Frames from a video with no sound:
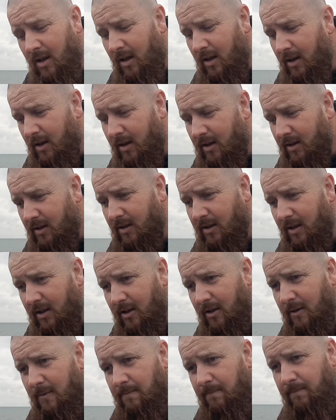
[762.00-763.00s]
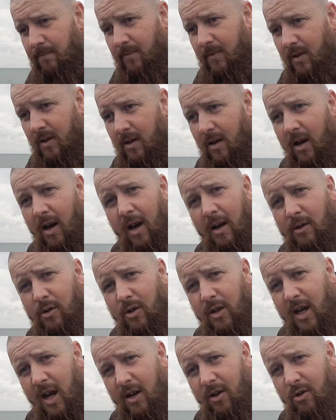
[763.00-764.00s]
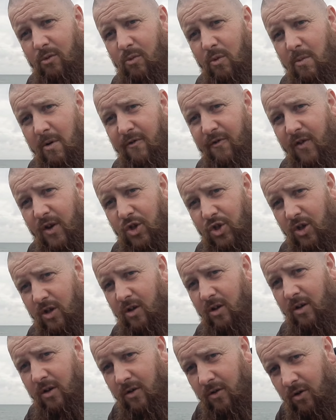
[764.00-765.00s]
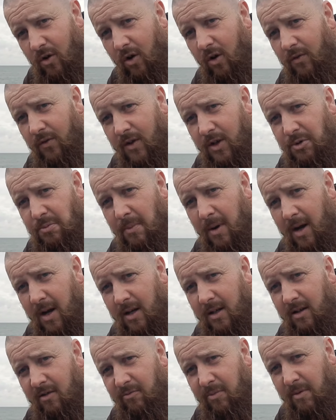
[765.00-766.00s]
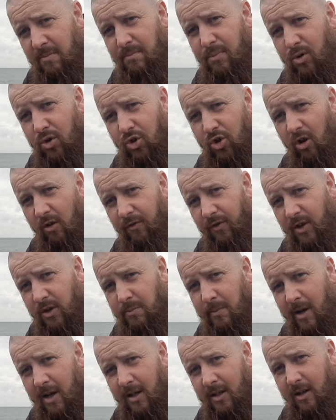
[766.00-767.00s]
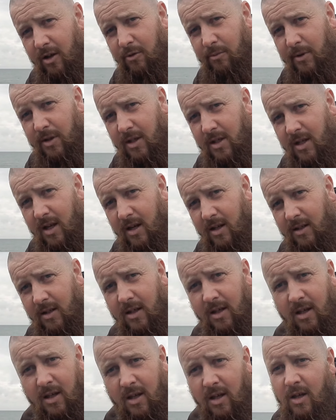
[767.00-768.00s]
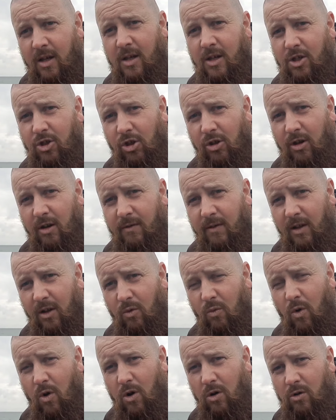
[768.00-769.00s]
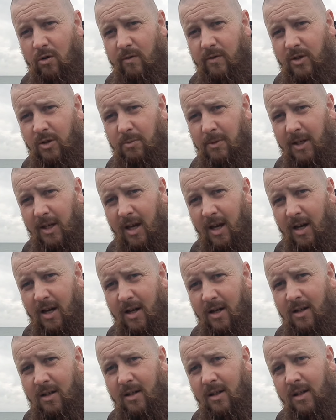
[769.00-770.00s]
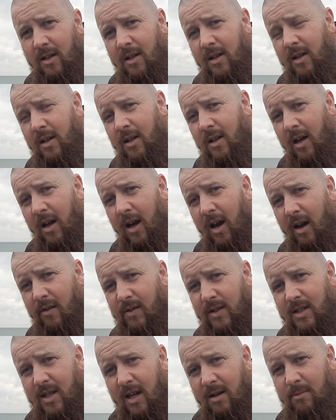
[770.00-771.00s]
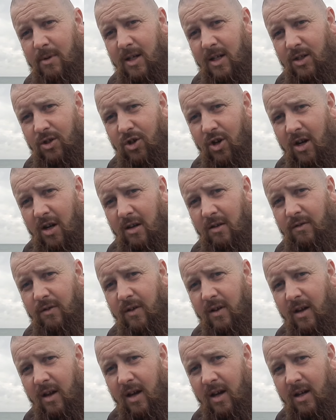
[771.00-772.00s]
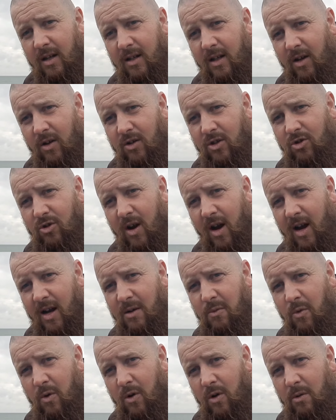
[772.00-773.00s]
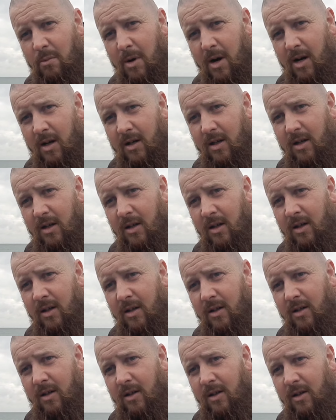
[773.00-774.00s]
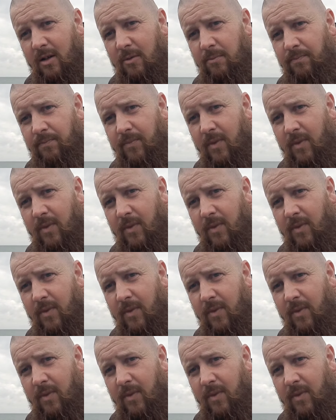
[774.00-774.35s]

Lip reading: and I'm going to carry on with my fishing, not on this mark. I've been pushed off this mark now by the tide, so I'm going to have a little walk over to my car, have a 10-minute drive and get onto a high water mark. The